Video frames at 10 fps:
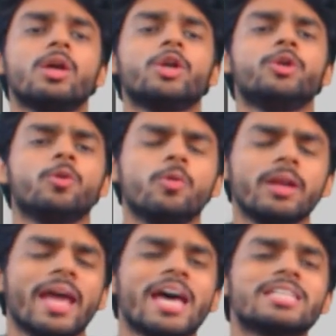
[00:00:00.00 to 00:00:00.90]

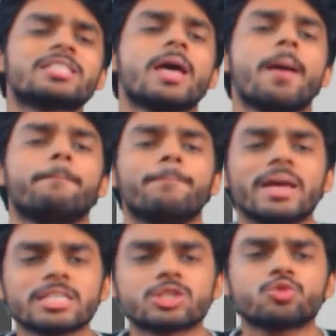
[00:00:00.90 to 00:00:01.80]
known as
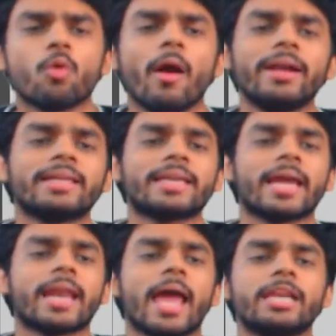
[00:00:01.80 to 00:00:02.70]
mastoid
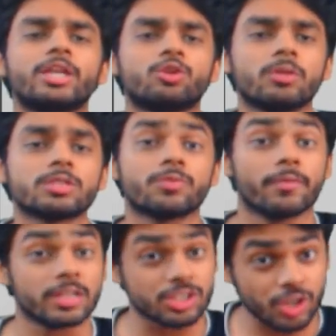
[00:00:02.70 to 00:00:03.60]
canaliculus. We
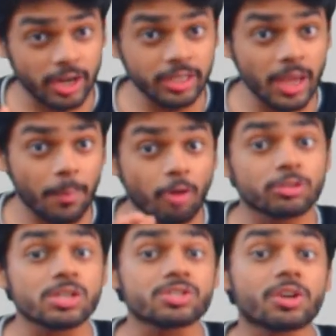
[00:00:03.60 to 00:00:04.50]
will study about
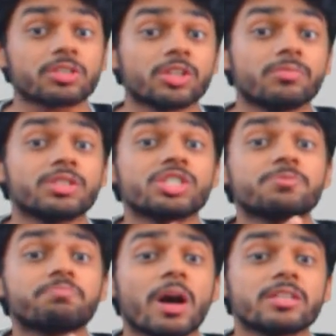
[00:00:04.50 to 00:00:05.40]
the structure which is
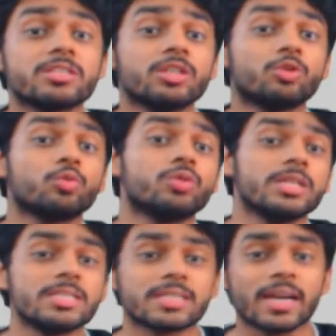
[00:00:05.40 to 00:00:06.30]
passing through
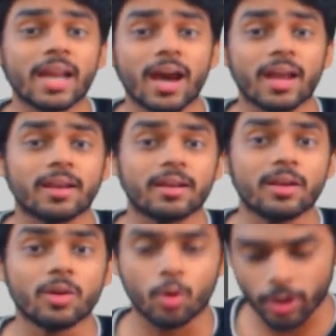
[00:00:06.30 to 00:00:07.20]
these canal.
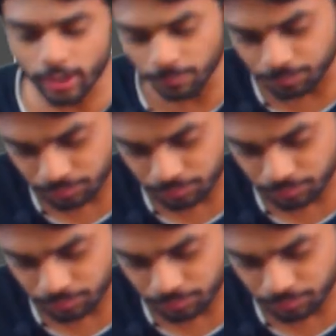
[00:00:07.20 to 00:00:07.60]
Okay.